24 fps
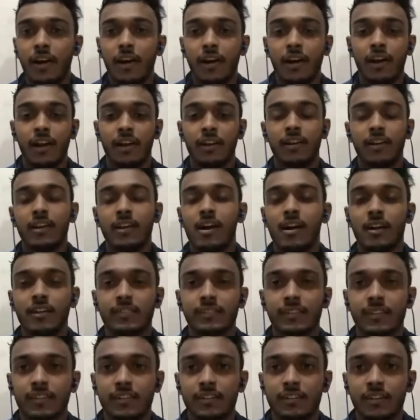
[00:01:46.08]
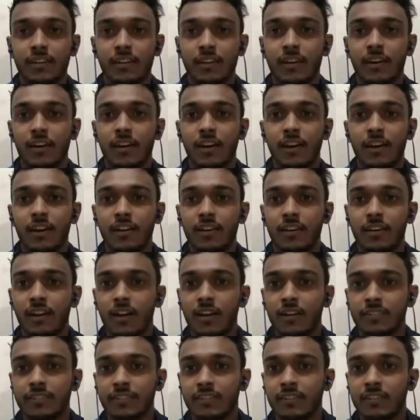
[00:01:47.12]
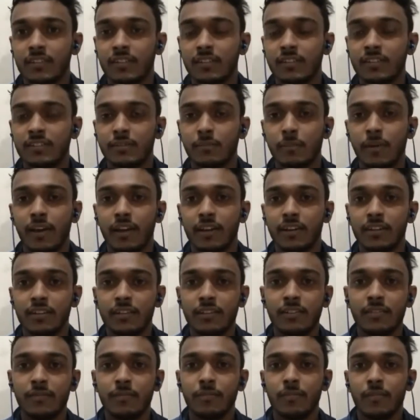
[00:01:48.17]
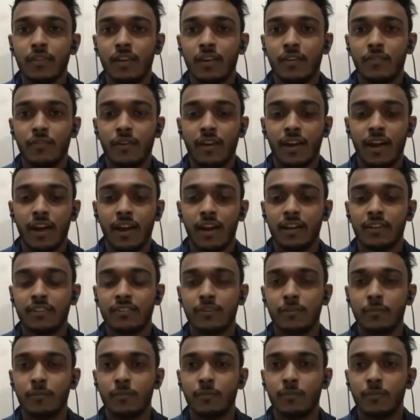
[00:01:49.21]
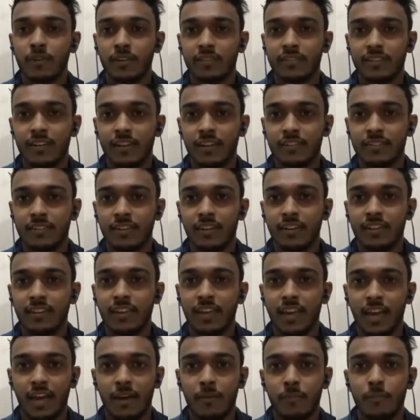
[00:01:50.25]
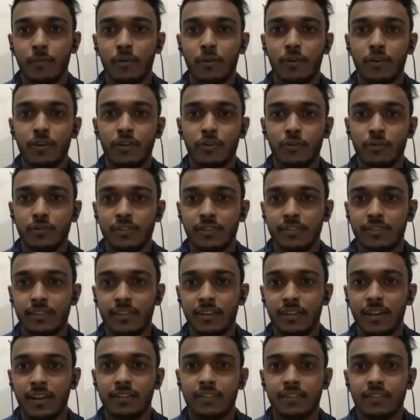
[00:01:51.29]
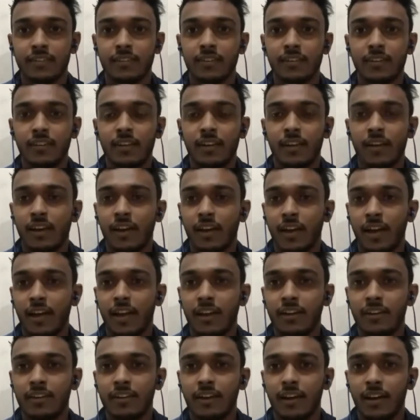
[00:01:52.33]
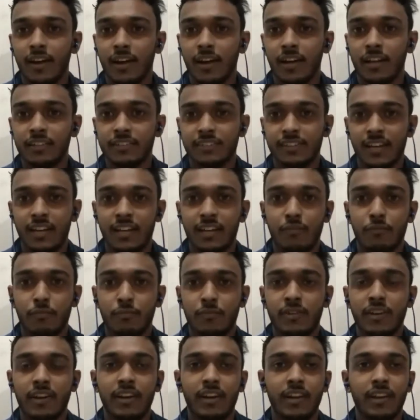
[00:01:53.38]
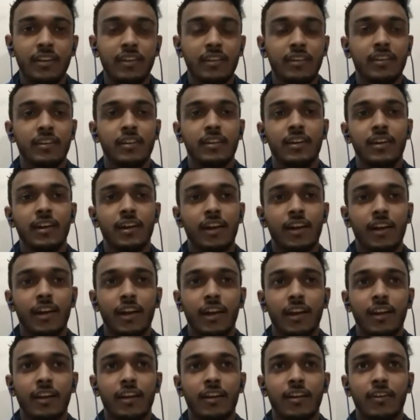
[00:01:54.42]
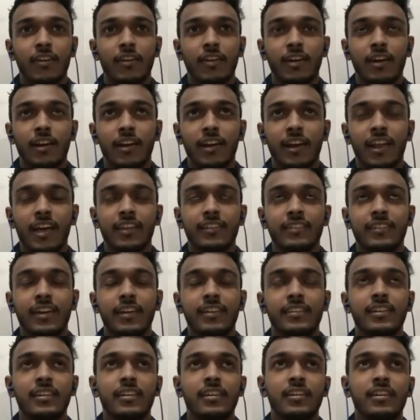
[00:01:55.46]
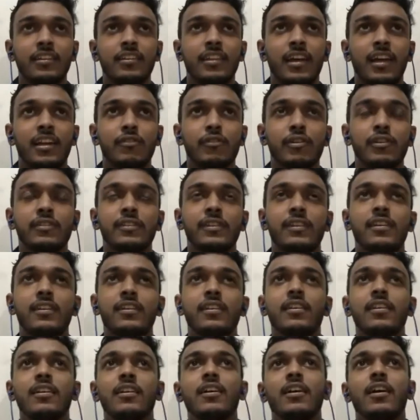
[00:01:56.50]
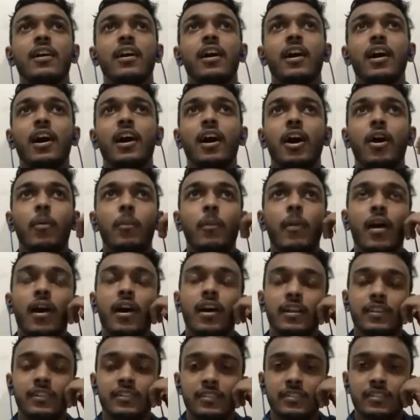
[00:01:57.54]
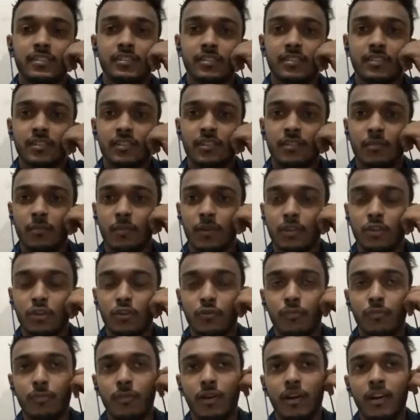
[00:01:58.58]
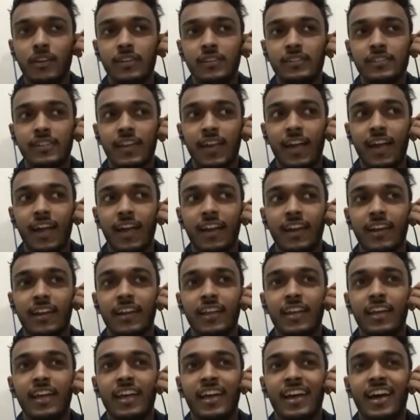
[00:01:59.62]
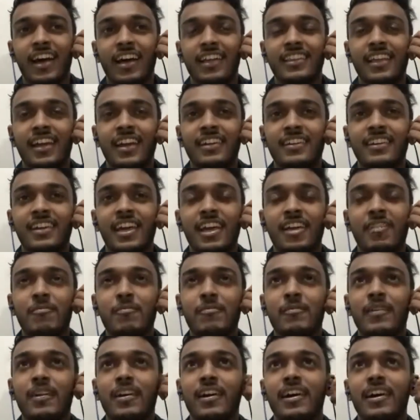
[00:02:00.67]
under our under our circles banner, we had some residential camp on UGC net and JRF training. And last, I think that was in March, month of March, and at that time,